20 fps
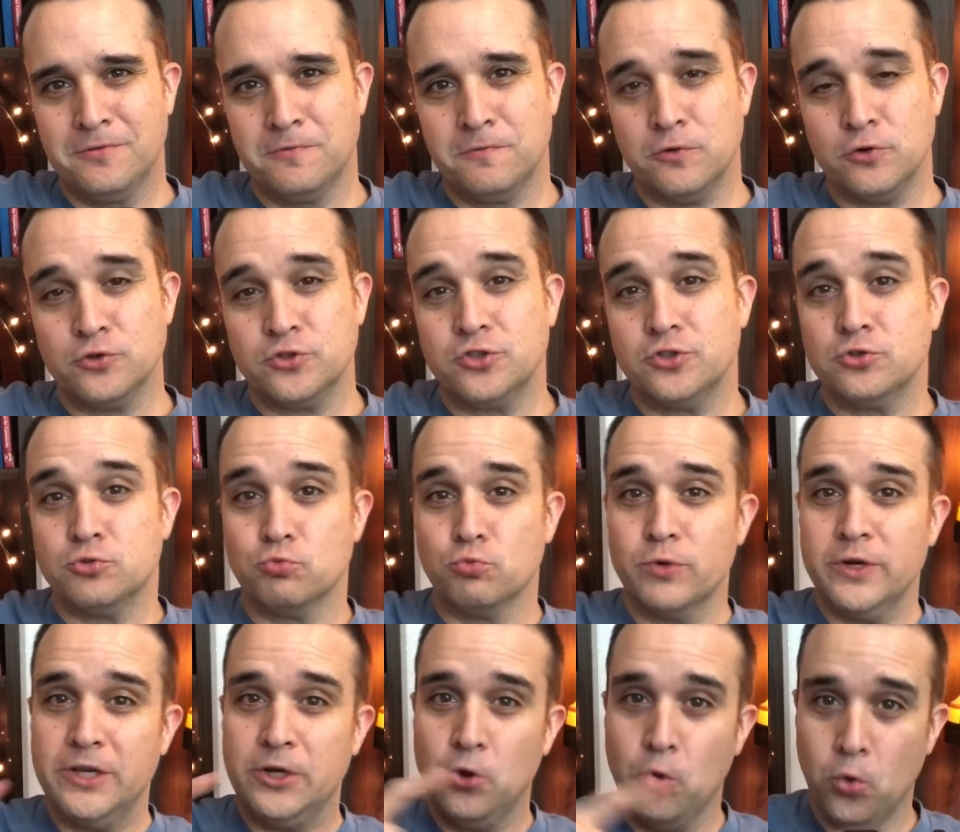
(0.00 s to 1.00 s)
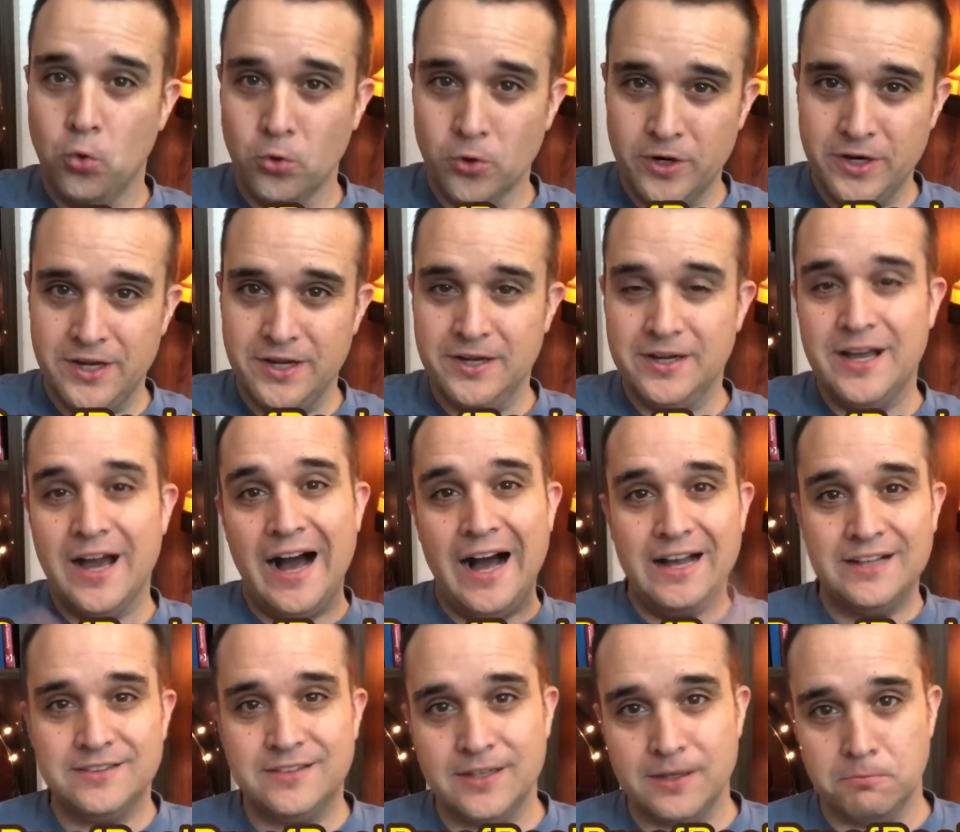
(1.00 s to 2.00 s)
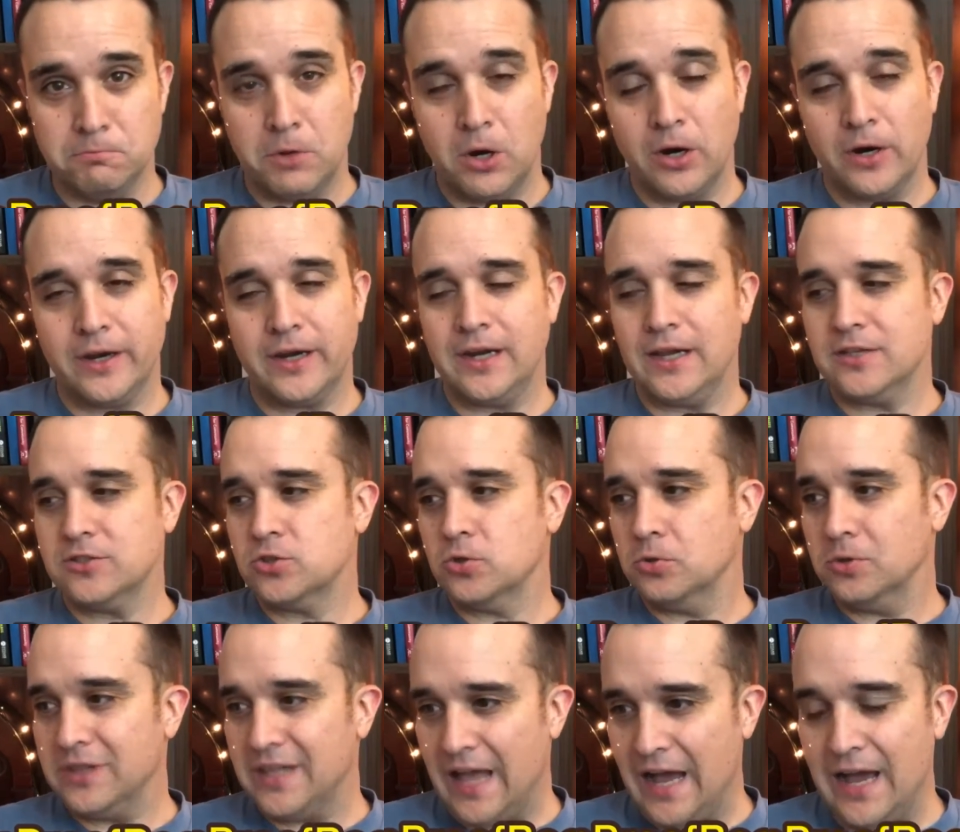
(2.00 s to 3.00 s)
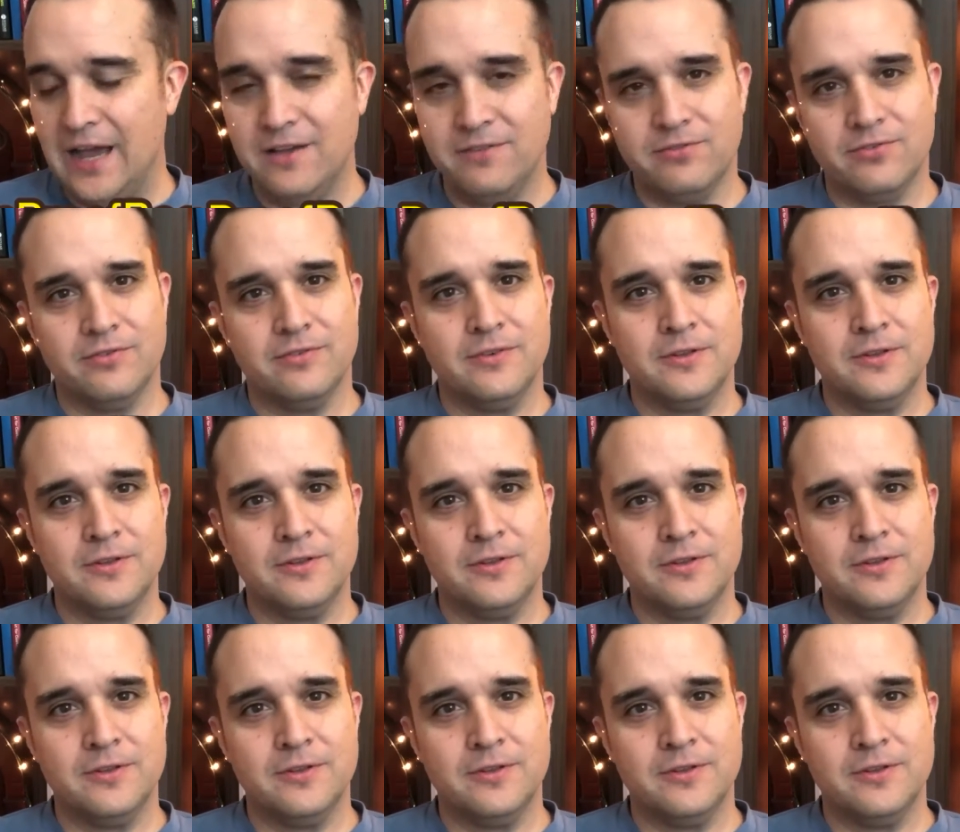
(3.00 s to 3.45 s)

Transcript: versus recorded content marketing. So live